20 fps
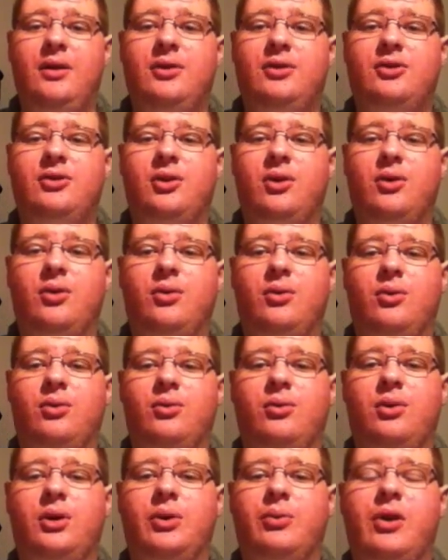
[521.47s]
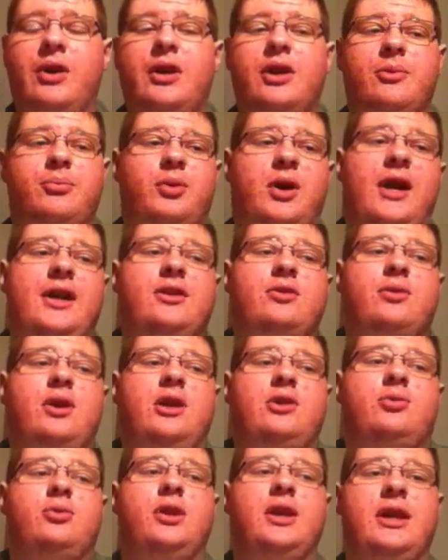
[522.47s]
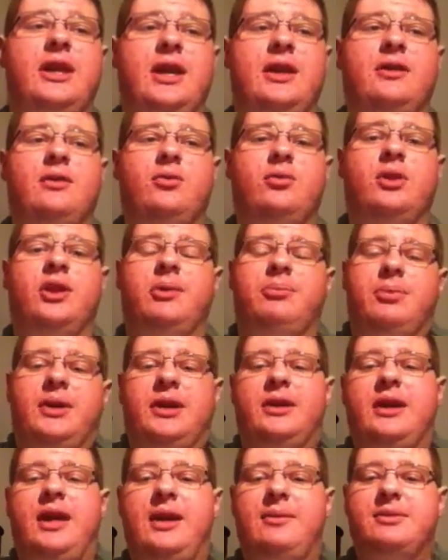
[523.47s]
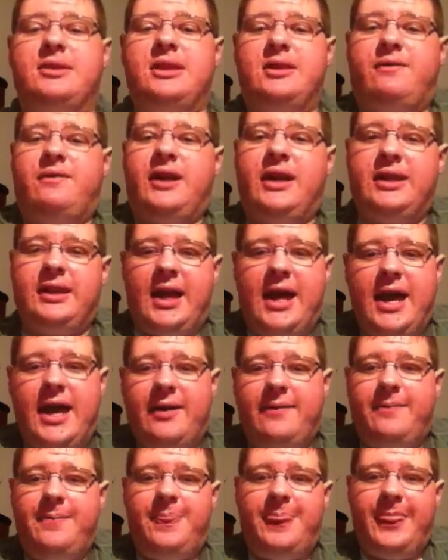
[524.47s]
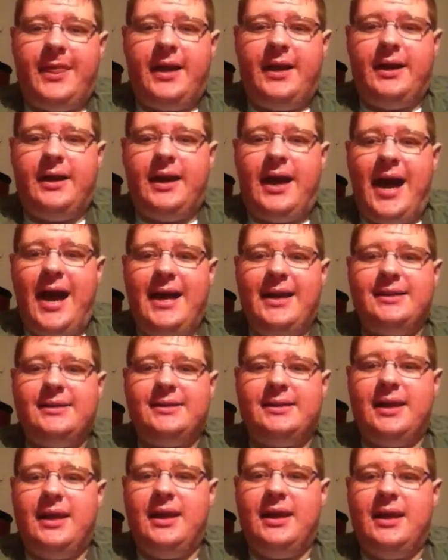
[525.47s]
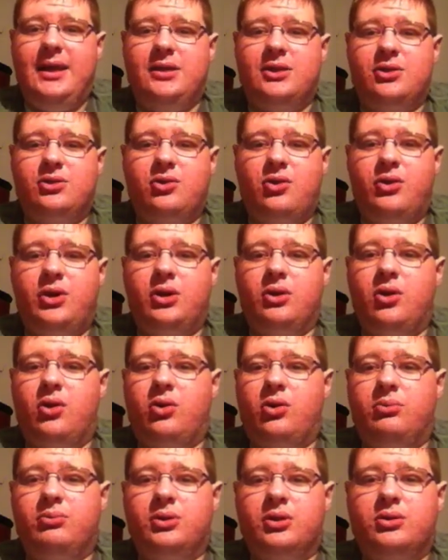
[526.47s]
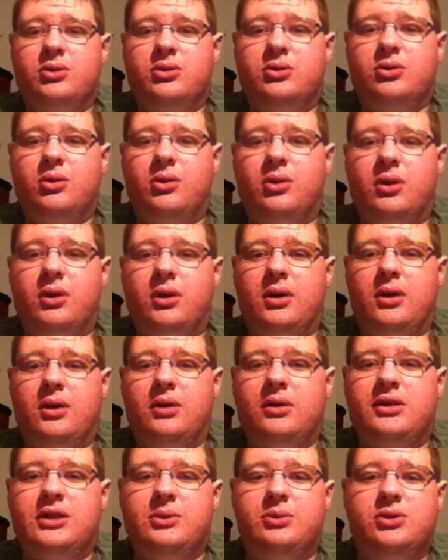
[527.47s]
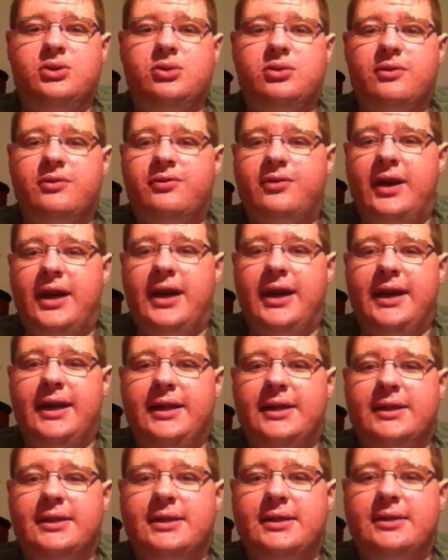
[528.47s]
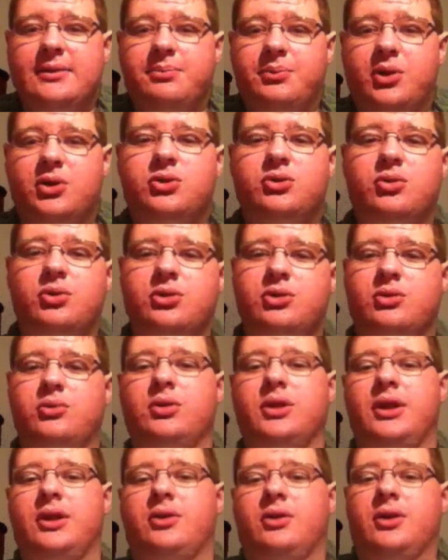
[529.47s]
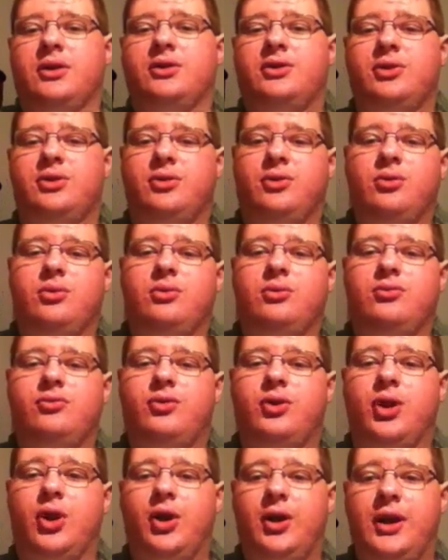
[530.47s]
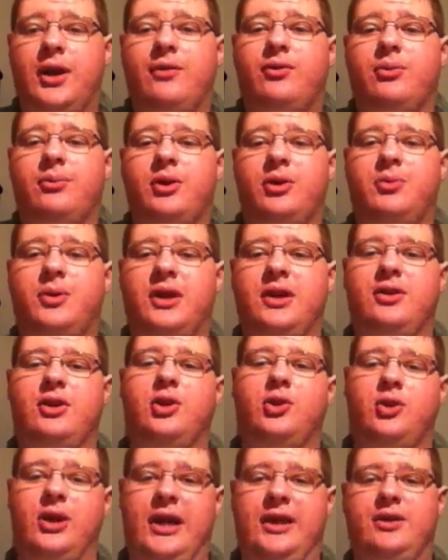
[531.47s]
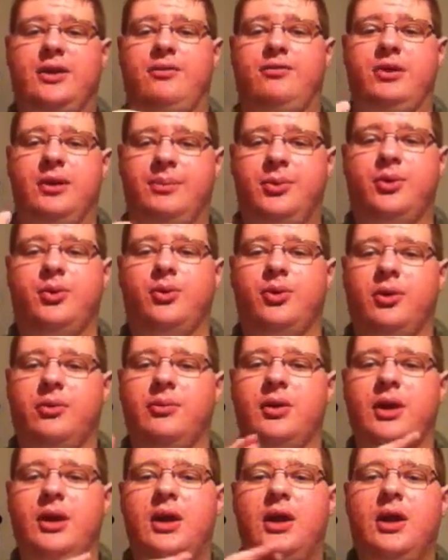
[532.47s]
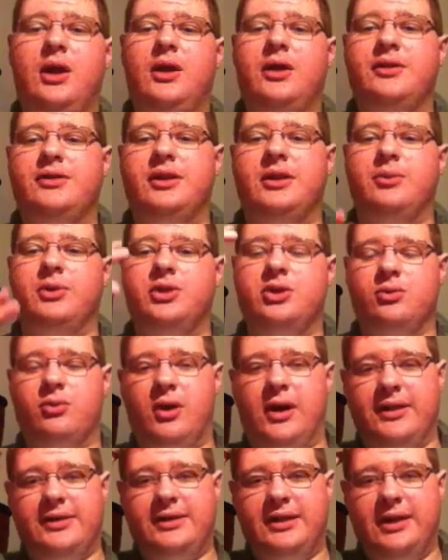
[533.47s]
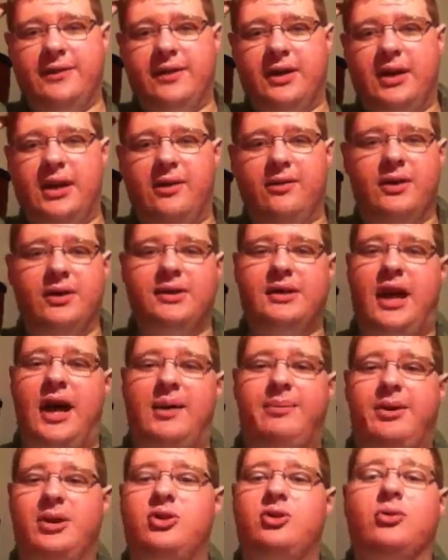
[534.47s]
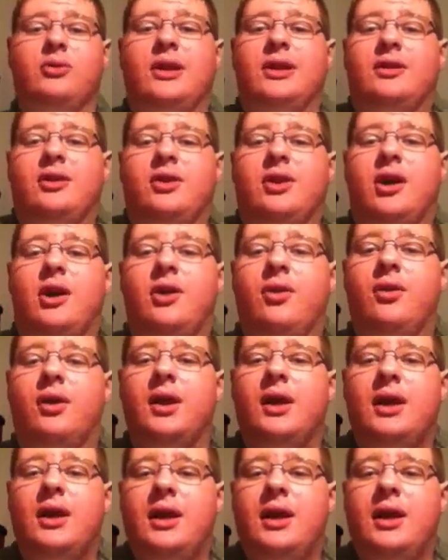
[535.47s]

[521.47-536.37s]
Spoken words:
So you run in a price range when you get into really big name stuff like that. I'd say just go to your local bookstore, see what you can find. Bookstores are really good too for looking for books because then you can actually flip through them, see what you want, see if it covers topics you need to know,